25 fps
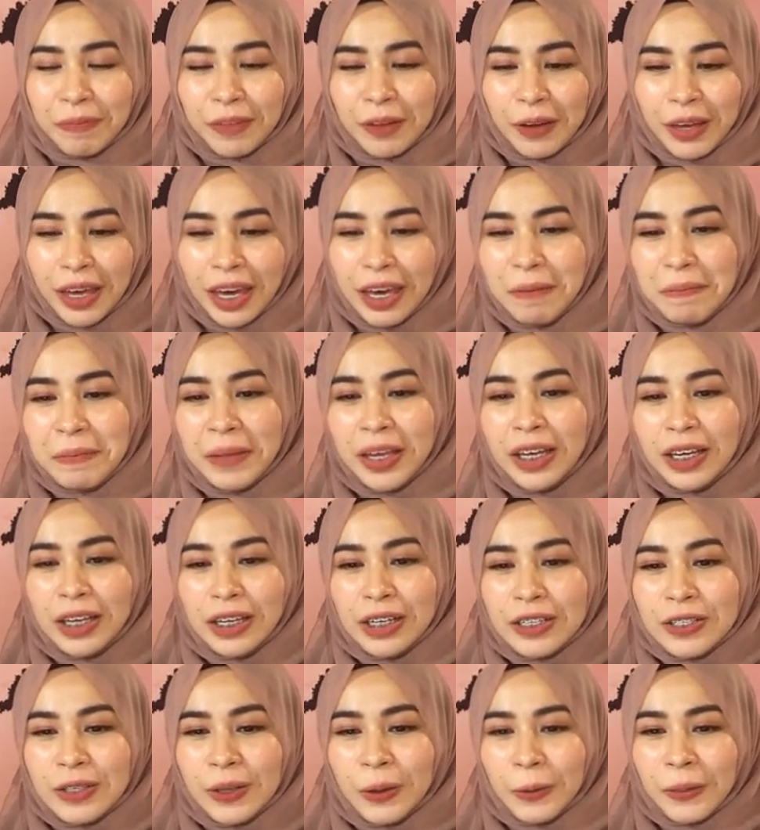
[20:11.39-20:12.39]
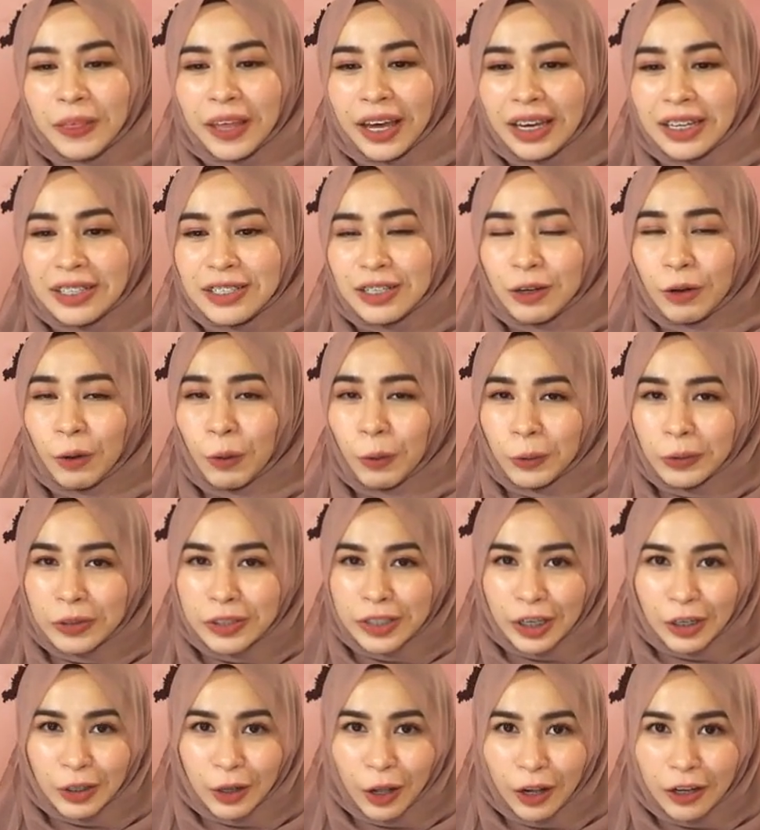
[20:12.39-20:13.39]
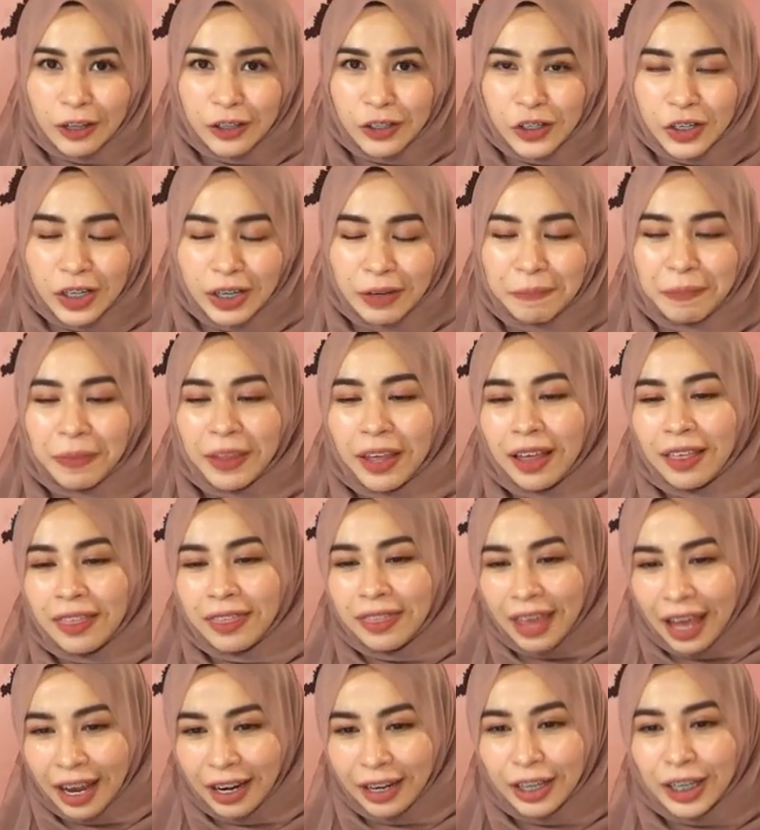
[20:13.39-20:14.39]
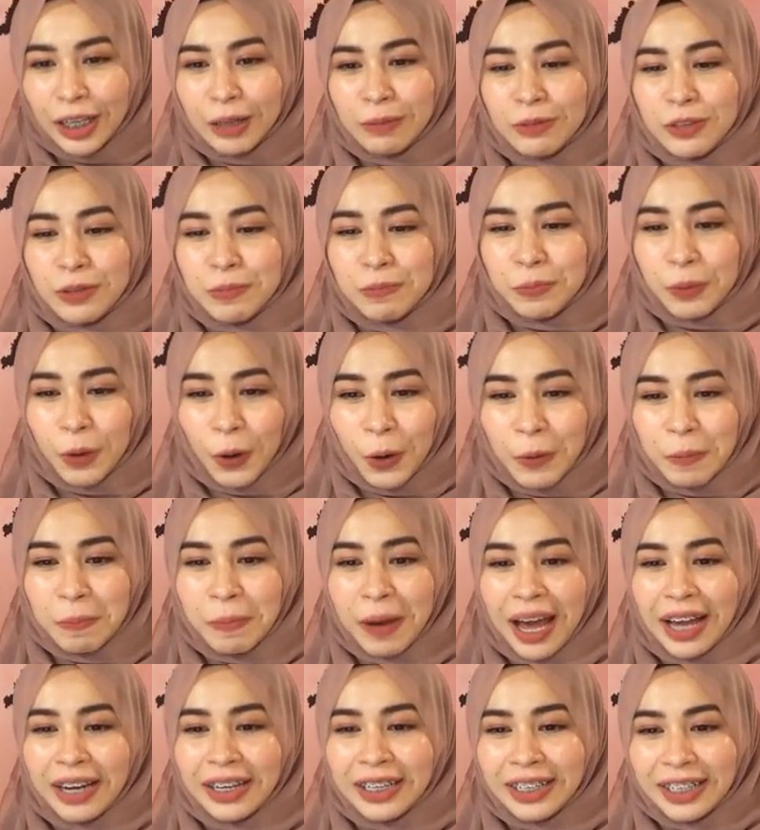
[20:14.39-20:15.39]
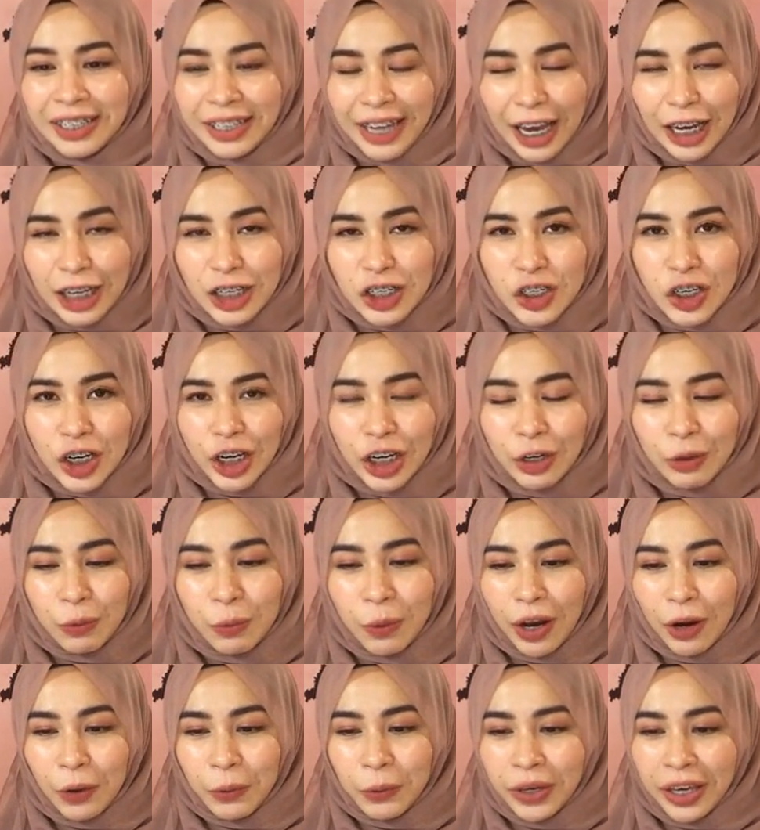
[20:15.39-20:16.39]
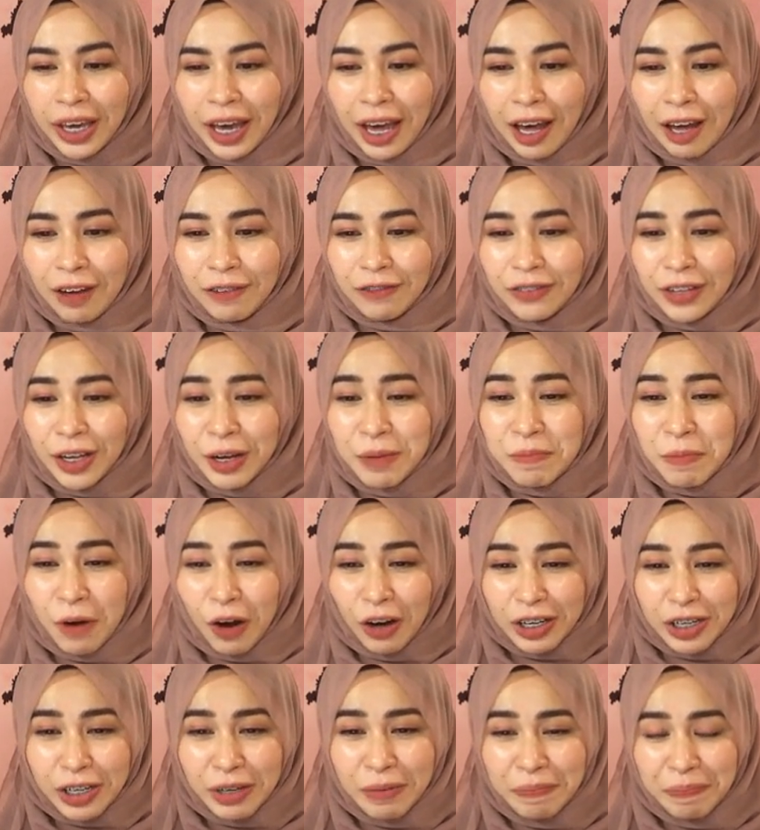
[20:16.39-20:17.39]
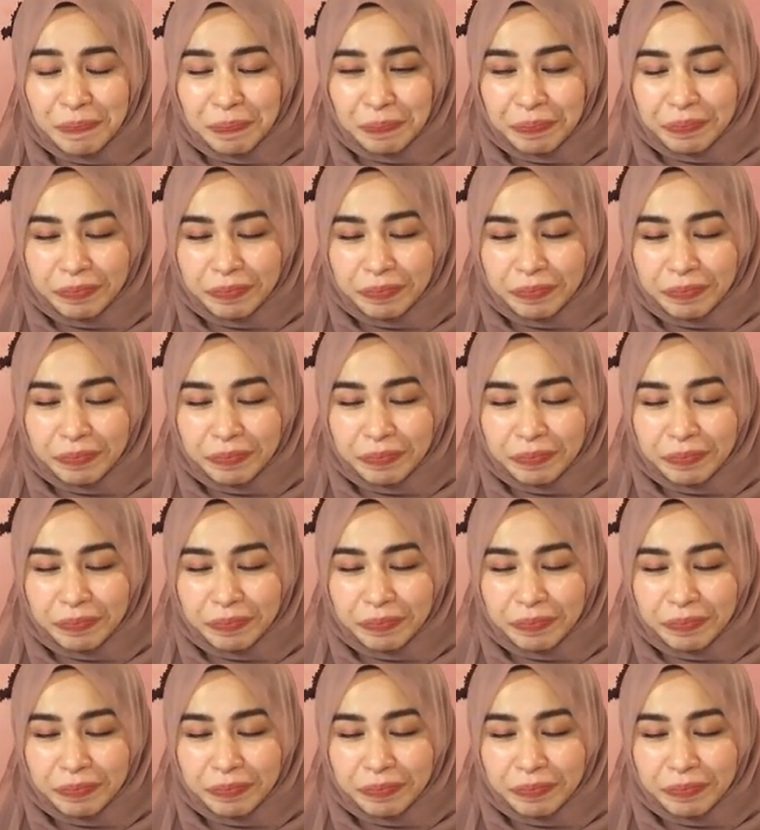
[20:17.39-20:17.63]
Okay, so that is an old technology. Then comes broadband connection, where we have a modem.